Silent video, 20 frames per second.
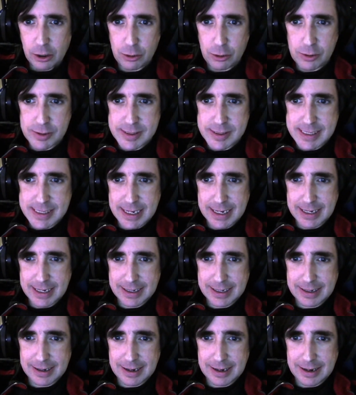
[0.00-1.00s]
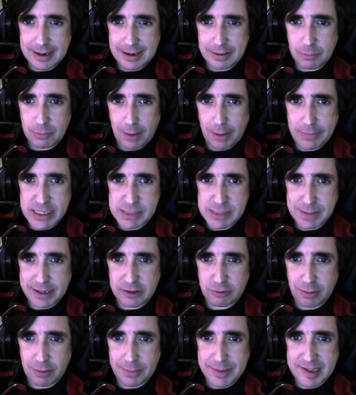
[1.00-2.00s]
who's, when we
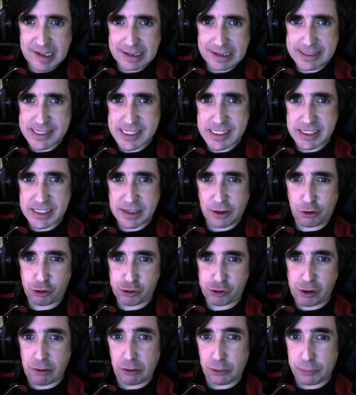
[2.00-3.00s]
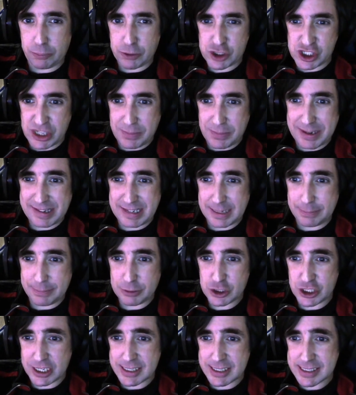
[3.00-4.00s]
speak to him, he tells us the troll pushed him into the
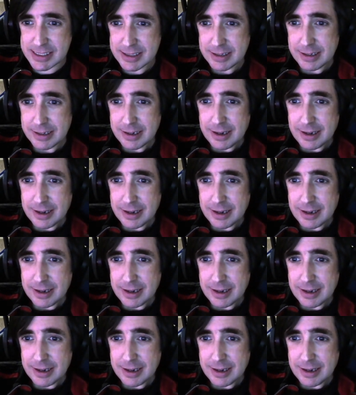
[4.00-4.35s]
bushes,